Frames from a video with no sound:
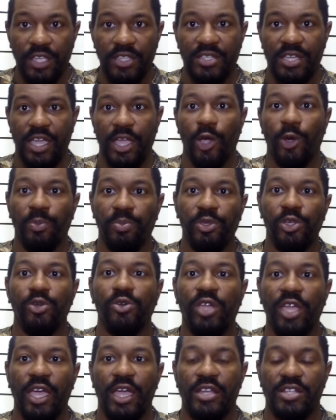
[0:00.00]
to help you
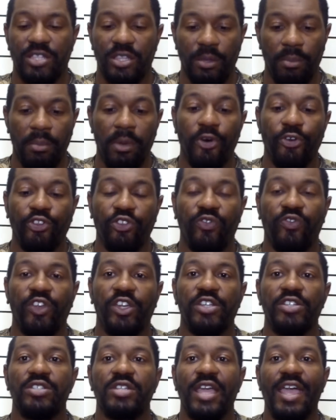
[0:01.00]
catch the most
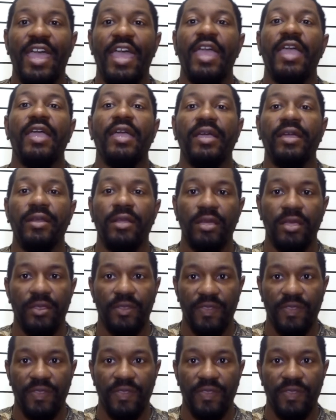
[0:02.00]
fish and